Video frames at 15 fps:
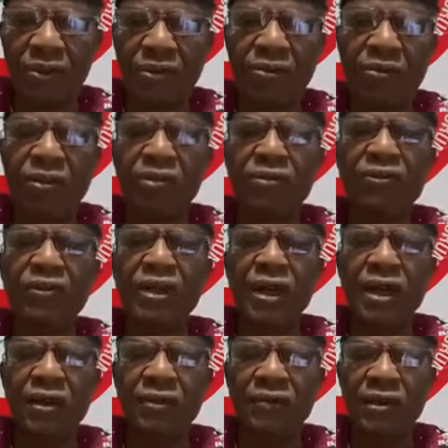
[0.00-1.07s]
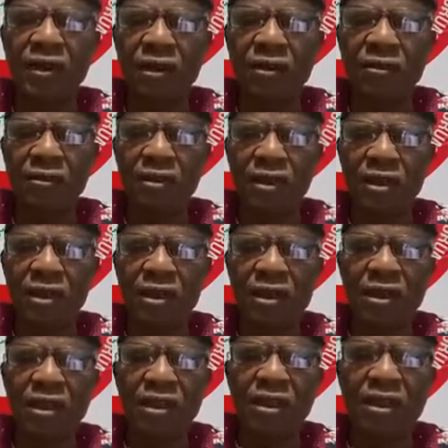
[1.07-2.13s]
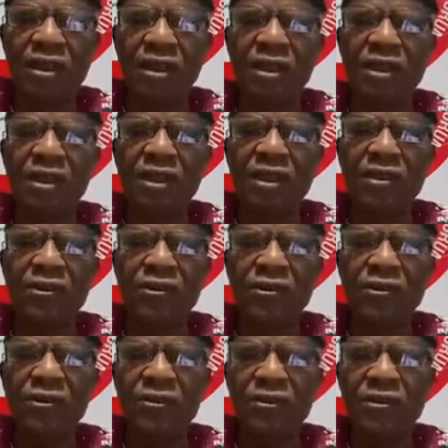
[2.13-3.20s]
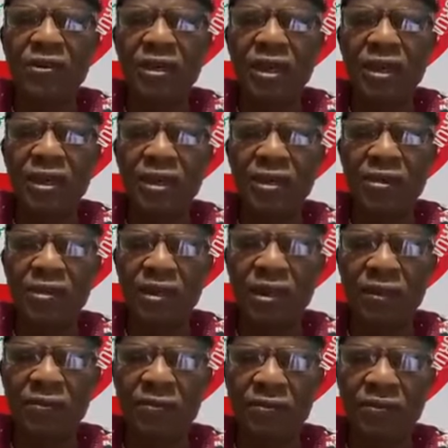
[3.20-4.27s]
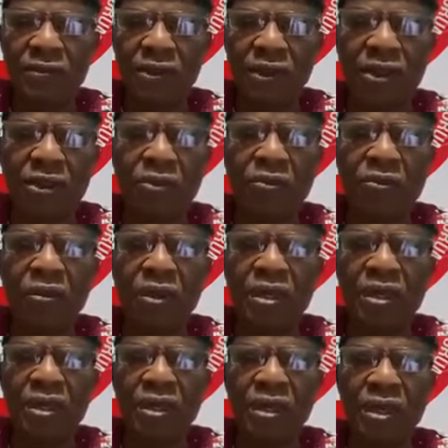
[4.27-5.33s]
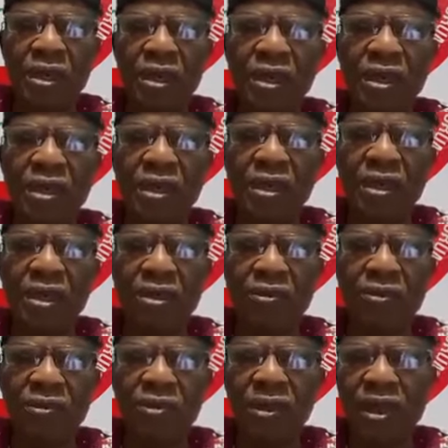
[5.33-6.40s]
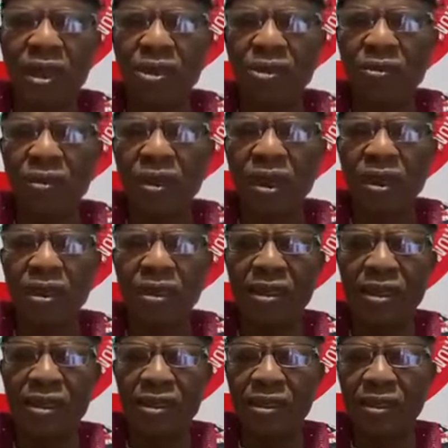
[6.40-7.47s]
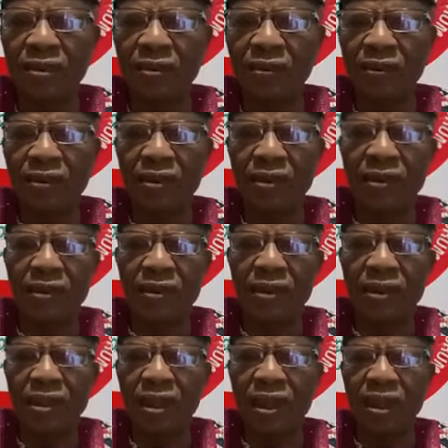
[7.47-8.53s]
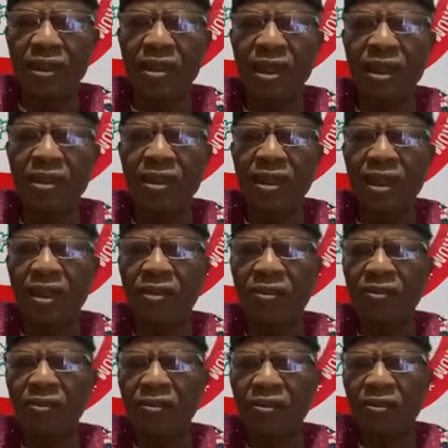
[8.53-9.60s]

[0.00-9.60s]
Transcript: What we have now is the old territory with indigenous nationalities. As at now,